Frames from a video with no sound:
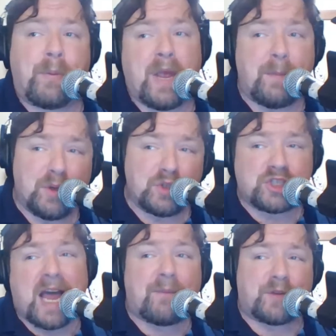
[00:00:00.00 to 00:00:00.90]
People
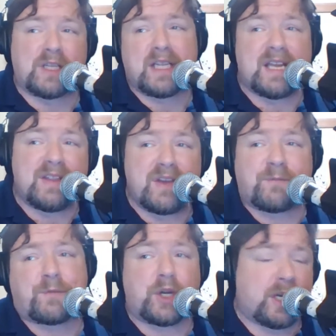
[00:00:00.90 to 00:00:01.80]
shuffling their
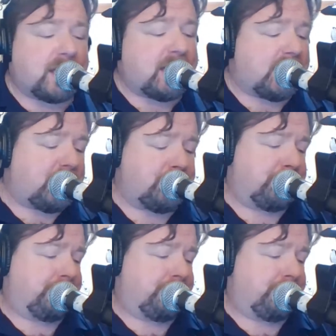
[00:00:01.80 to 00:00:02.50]
feet,